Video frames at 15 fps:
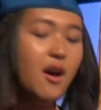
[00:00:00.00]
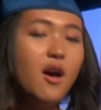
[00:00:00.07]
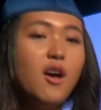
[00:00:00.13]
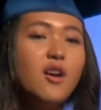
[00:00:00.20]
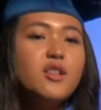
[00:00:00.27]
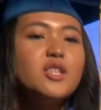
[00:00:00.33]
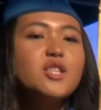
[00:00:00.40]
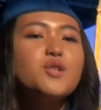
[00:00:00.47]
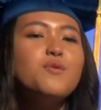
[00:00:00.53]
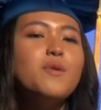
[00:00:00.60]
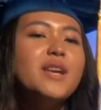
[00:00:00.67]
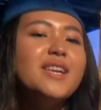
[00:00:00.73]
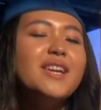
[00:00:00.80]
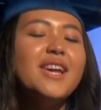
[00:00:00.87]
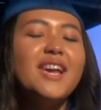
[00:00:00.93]
All
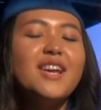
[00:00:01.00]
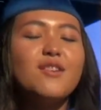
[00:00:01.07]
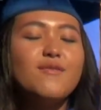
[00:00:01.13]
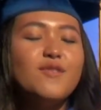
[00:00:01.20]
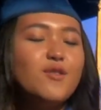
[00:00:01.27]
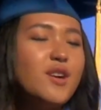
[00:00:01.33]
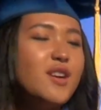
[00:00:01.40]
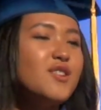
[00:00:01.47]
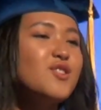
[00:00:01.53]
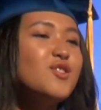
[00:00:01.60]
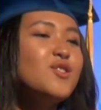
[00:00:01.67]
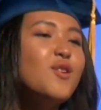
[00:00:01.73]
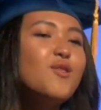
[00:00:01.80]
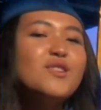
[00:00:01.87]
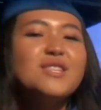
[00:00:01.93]
28 of you are
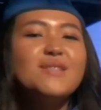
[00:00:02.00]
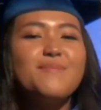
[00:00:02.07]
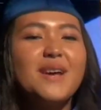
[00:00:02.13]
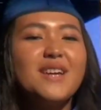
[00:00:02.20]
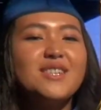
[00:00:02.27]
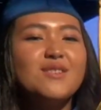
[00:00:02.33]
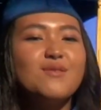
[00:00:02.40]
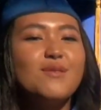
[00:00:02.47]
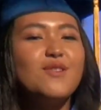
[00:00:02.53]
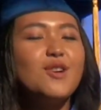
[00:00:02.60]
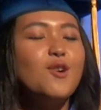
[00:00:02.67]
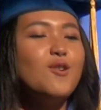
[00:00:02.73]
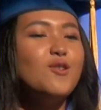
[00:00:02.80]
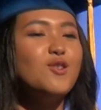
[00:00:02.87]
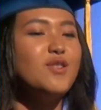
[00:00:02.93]
so special with
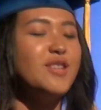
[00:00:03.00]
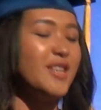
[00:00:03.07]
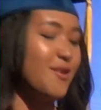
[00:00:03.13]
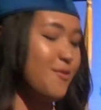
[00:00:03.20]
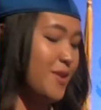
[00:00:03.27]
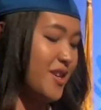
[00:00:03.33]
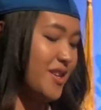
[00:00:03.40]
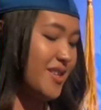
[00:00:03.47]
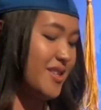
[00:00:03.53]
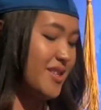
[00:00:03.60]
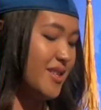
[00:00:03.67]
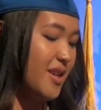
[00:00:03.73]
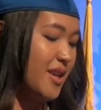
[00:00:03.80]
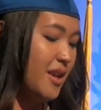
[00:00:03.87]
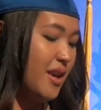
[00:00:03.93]
your own unique
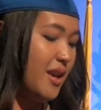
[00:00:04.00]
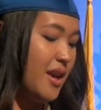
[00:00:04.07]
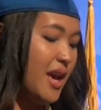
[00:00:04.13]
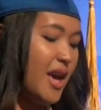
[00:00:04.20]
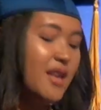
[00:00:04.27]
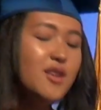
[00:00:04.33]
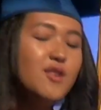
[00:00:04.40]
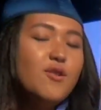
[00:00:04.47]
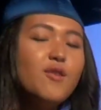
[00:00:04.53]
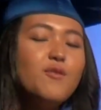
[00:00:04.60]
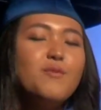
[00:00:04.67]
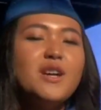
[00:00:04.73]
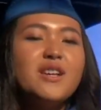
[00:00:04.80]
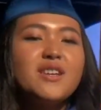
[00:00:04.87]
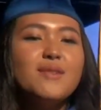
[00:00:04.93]
quirks, and you
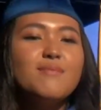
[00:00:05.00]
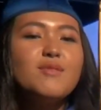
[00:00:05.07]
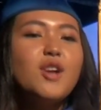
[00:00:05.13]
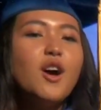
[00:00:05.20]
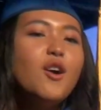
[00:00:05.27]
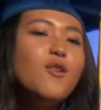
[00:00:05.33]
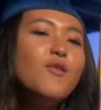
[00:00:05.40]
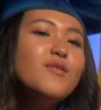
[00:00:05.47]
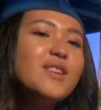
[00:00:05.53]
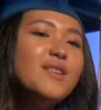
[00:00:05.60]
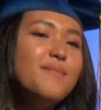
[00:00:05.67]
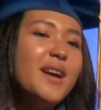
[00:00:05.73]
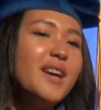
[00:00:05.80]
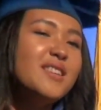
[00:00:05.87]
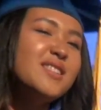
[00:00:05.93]
welcome not only
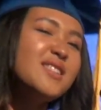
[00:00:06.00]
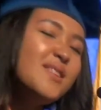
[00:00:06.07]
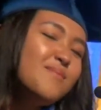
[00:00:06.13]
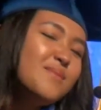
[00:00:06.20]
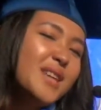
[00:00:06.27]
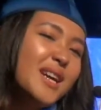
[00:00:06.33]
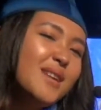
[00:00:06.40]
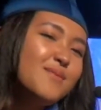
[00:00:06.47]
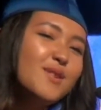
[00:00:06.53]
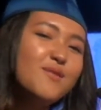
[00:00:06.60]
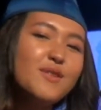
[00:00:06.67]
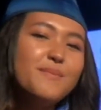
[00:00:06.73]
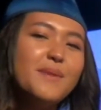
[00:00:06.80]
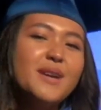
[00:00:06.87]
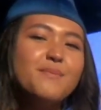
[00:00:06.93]
my sometimes
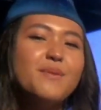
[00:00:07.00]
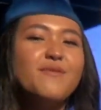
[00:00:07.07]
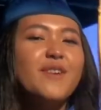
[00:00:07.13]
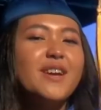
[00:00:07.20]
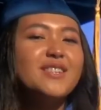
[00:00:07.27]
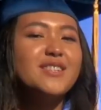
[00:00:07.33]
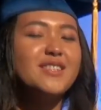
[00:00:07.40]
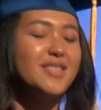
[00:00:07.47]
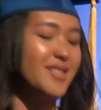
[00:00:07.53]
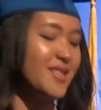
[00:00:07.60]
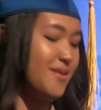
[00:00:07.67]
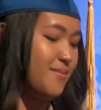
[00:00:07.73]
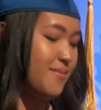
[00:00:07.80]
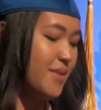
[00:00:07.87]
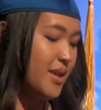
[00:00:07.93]
overbearing
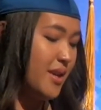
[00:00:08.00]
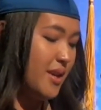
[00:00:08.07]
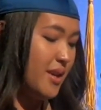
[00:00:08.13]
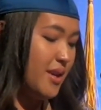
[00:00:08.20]
perfectionism,